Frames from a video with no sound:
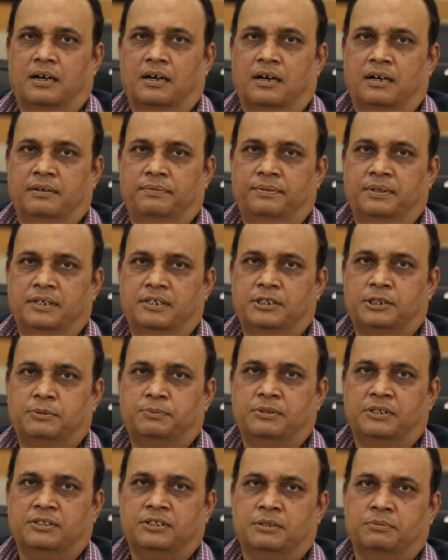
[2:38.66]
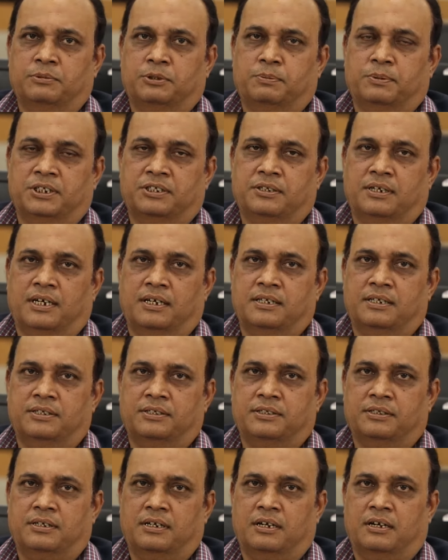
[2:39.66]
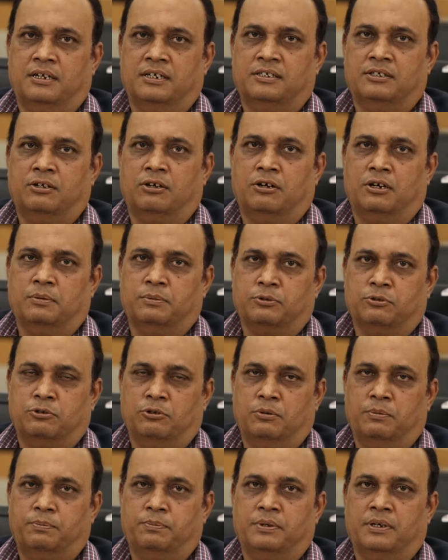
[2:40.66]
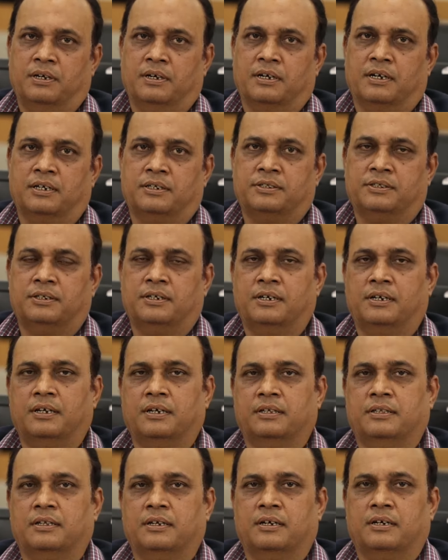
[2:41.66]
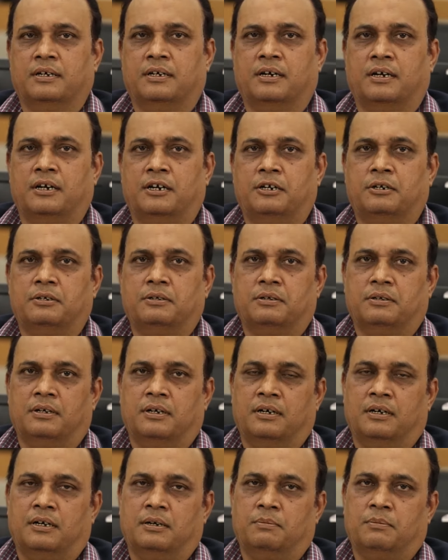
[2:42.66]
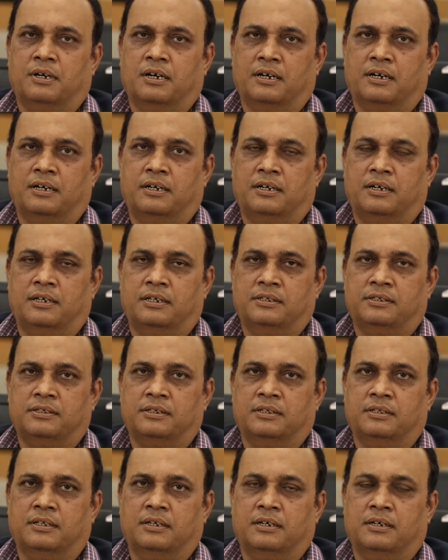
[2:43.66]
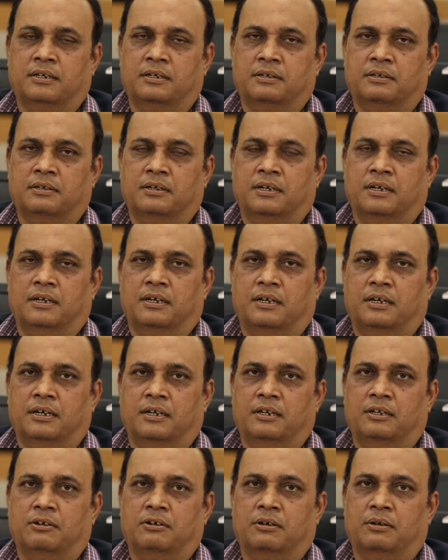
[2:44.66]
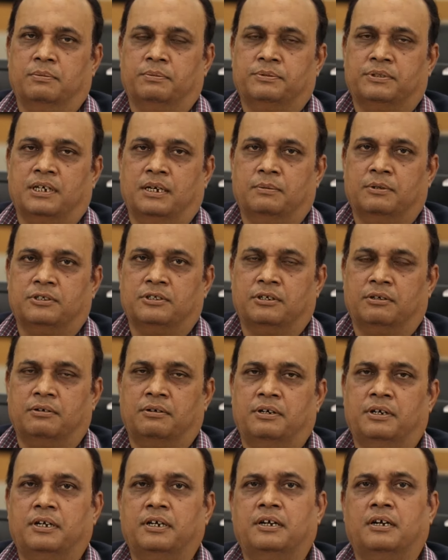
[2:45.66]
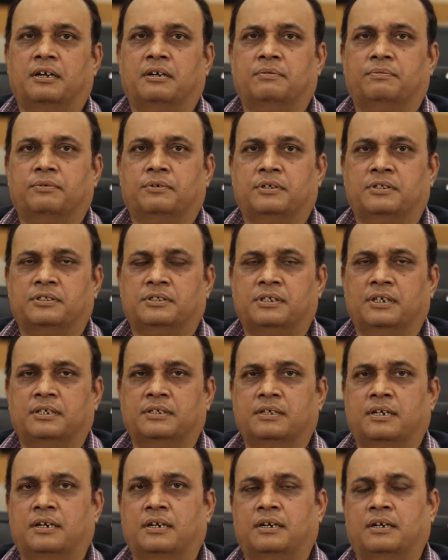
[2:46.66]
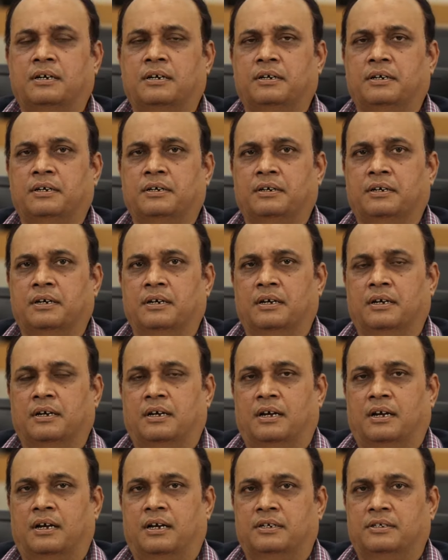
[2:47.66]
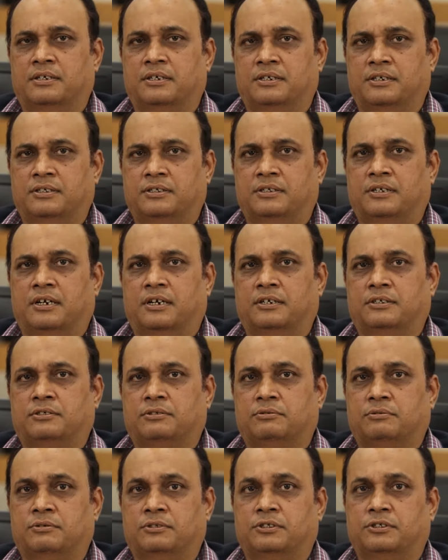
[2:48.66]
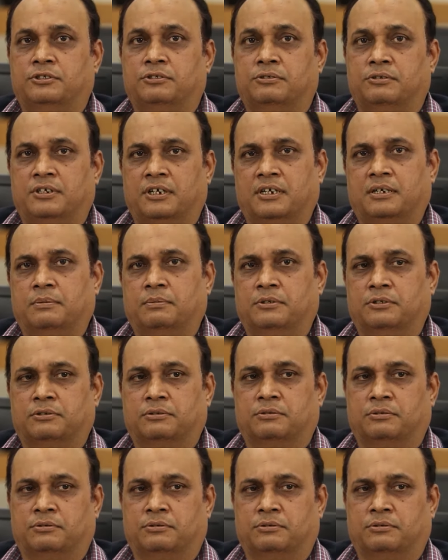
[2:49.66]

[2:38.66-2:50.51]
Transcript: I feel system specialization has a lot of scope uh, considering the current uh, market trends in the area of cybersecurity and forensic and I, I suggest that students should take up this